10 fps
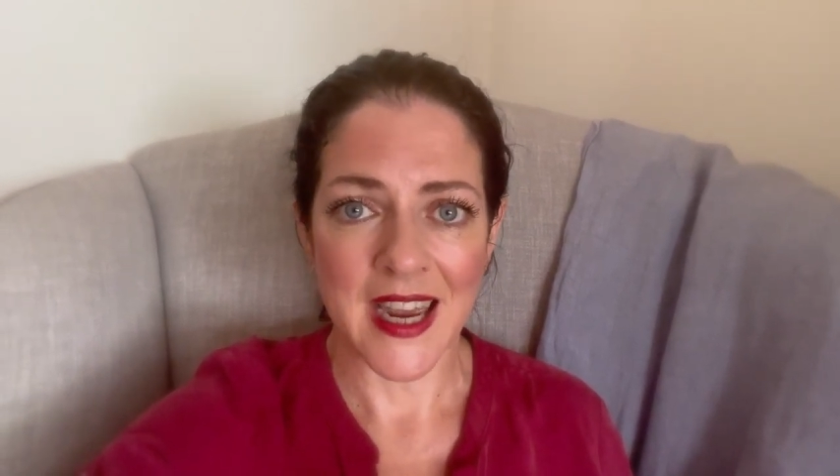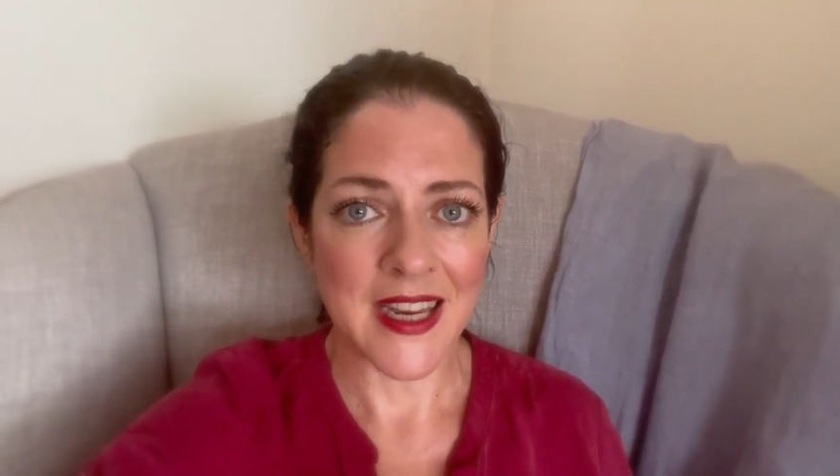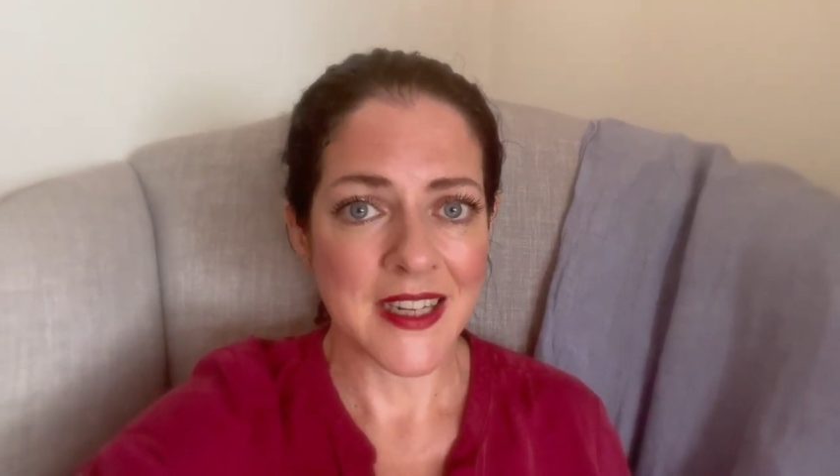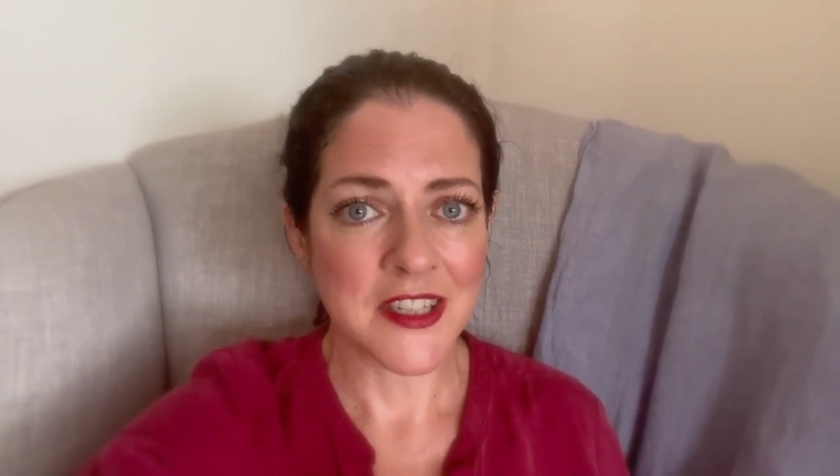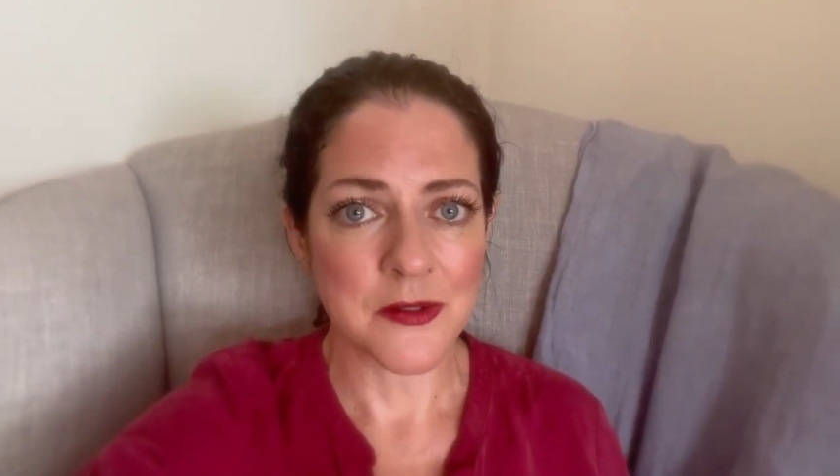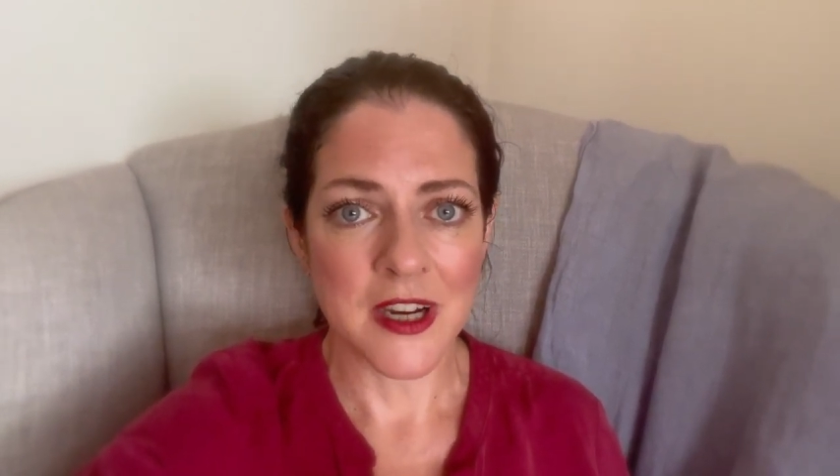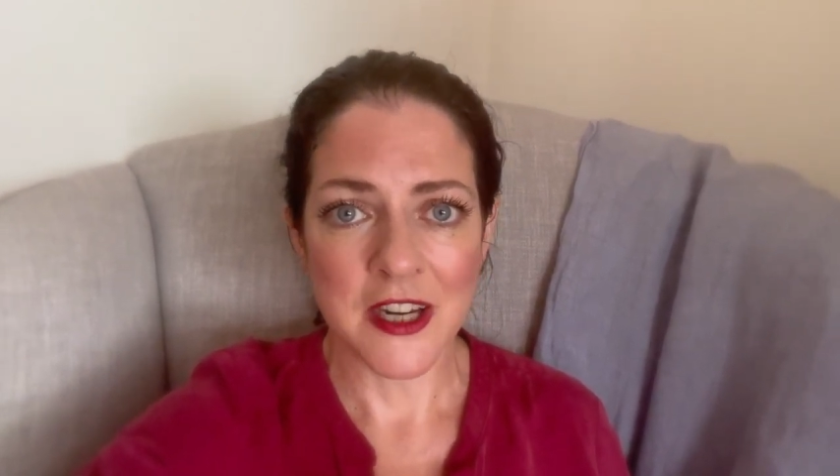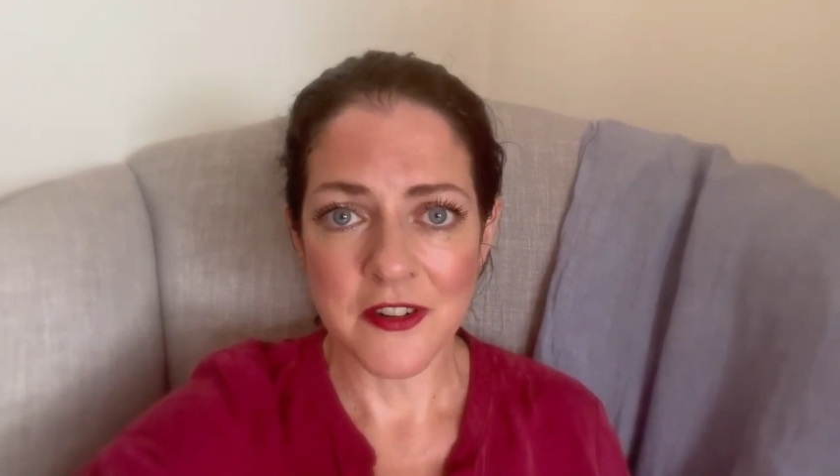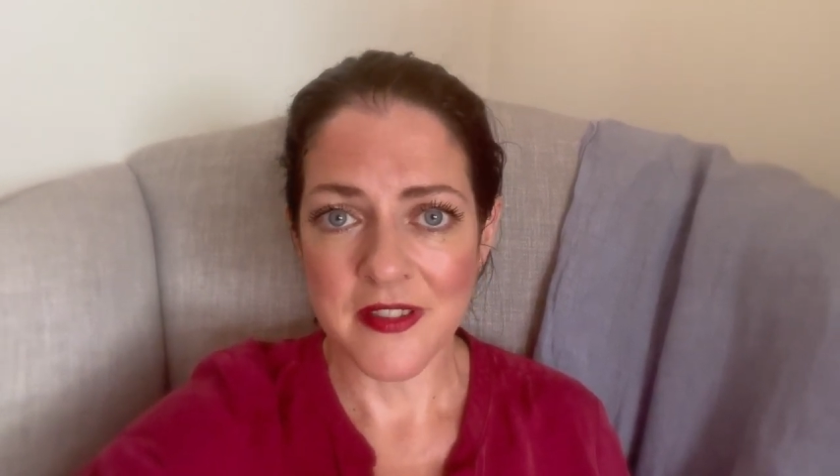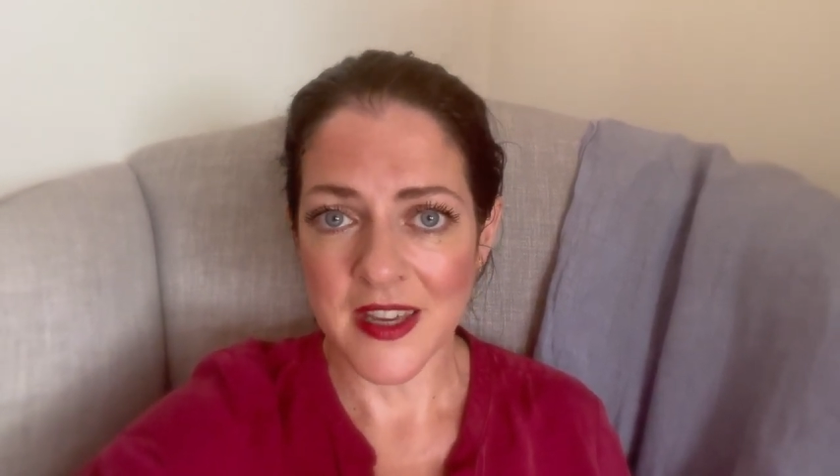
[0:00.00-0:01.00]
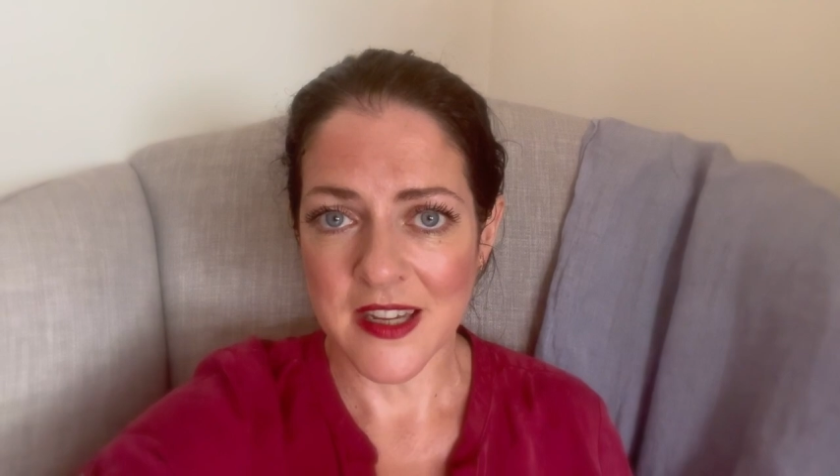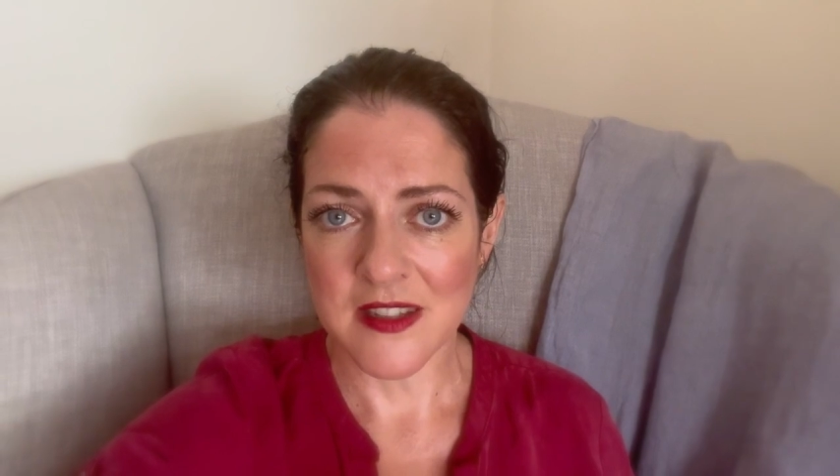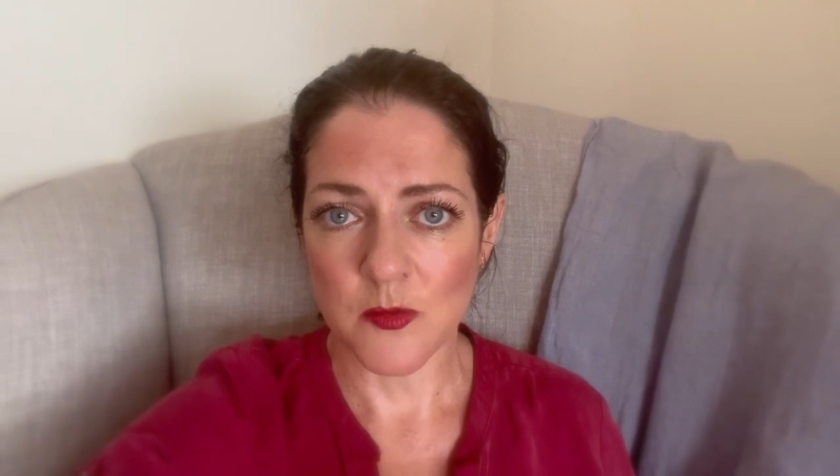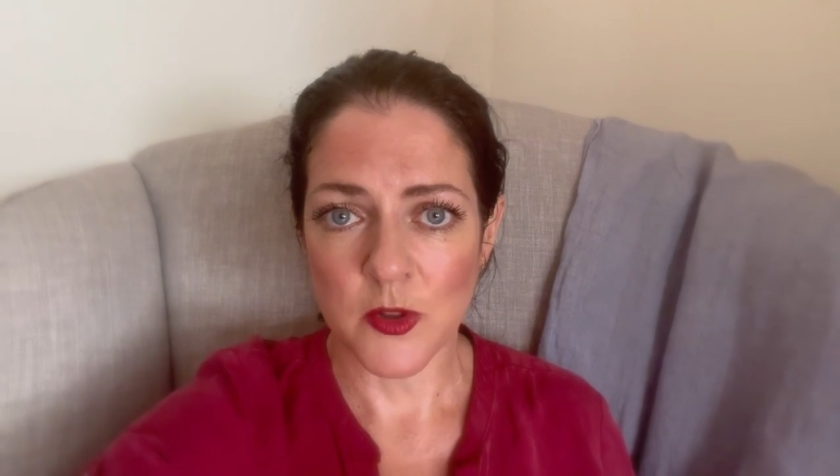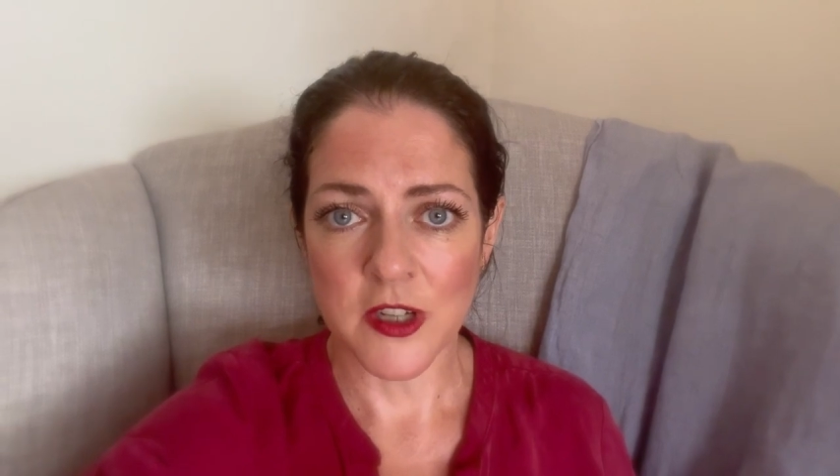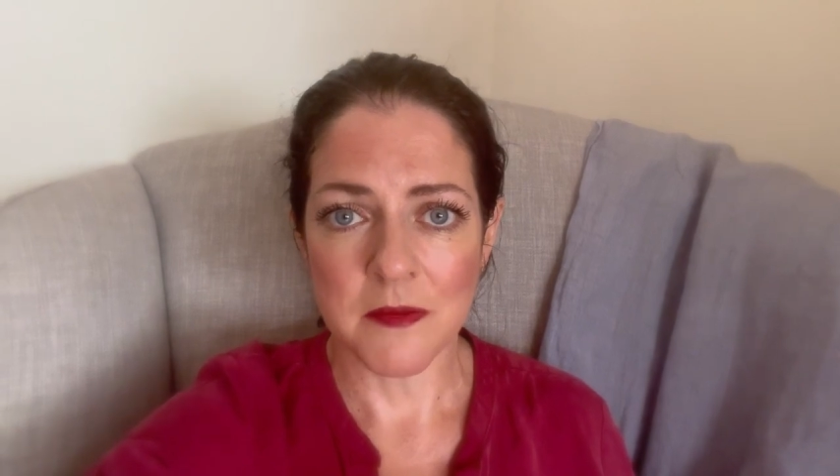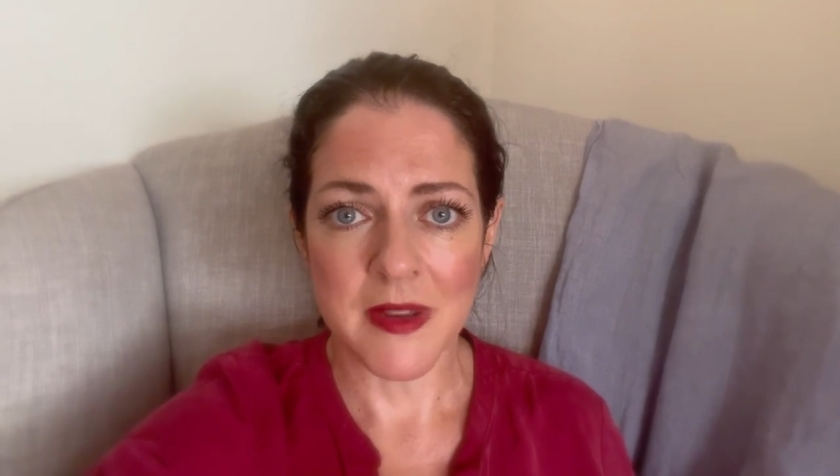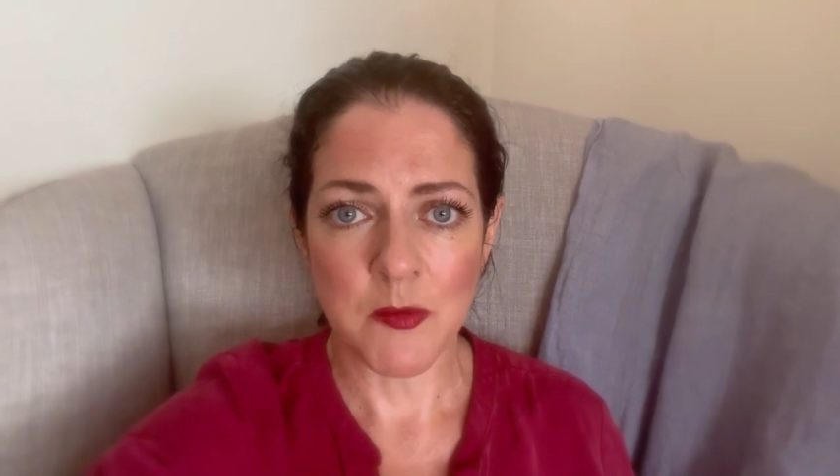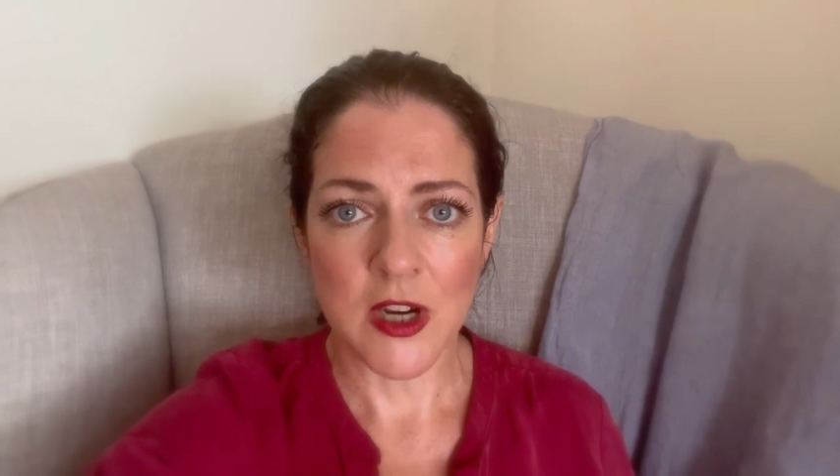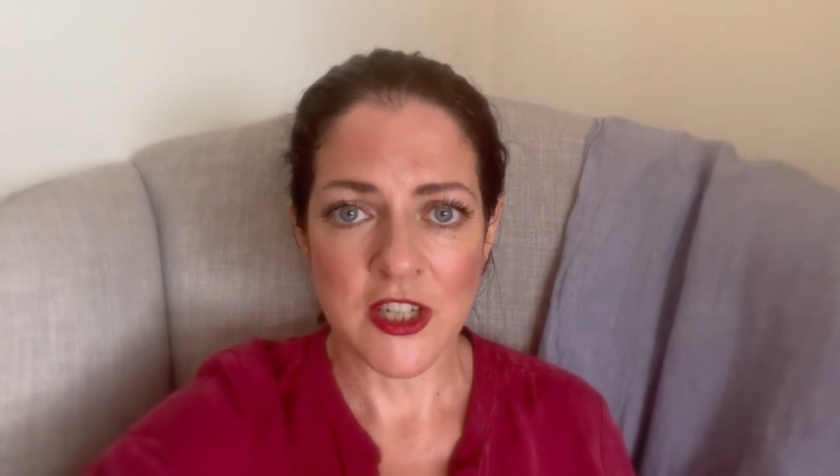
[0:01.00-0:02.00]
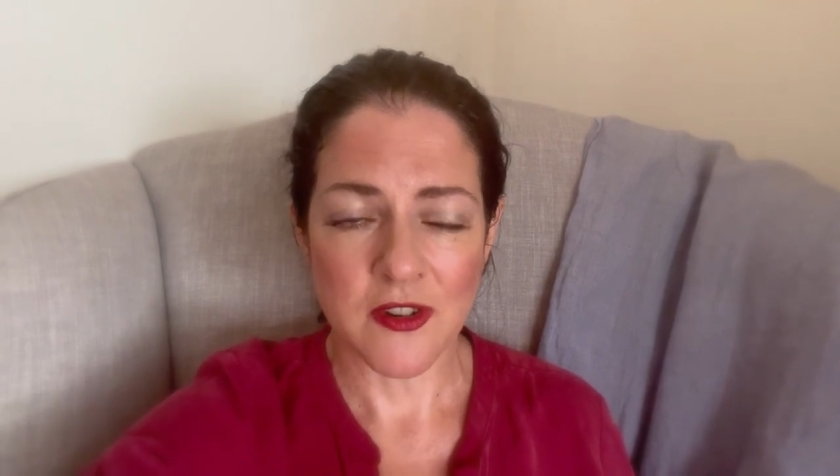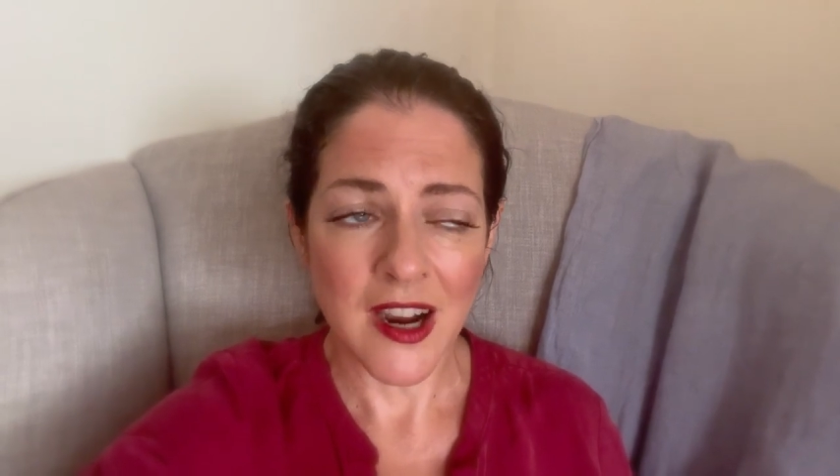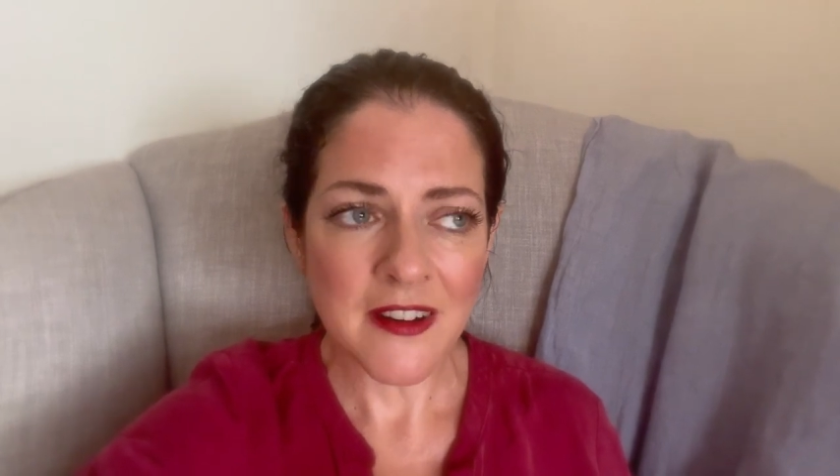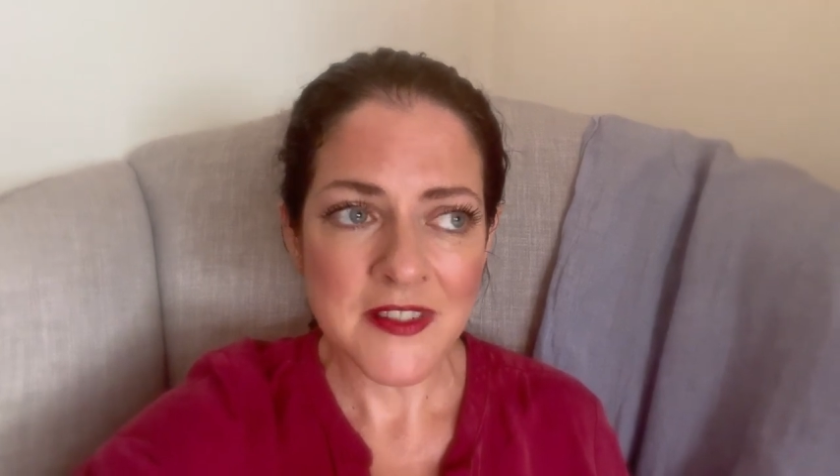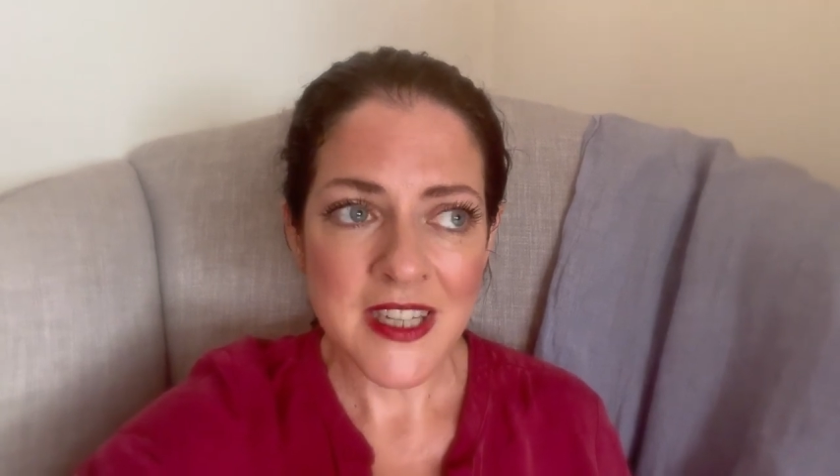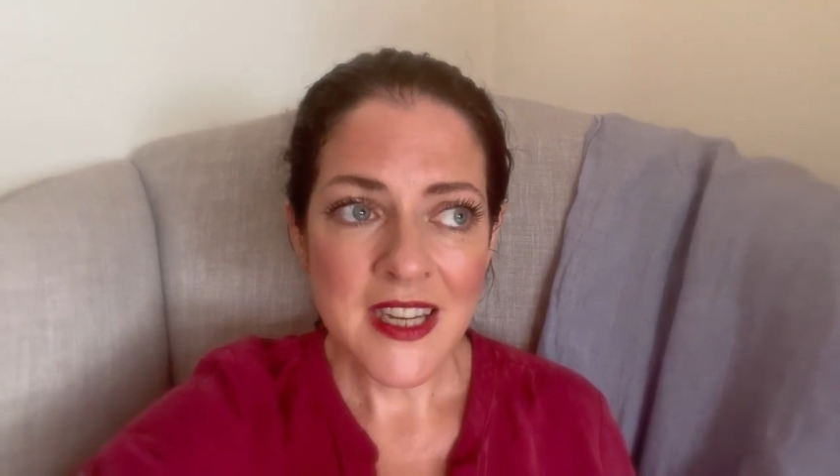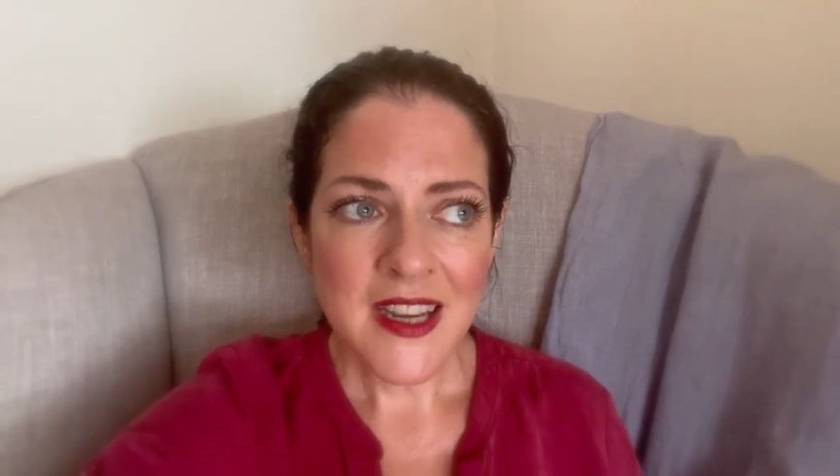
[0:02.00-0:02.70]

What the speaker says: 80 to 100,000 word memoir draft.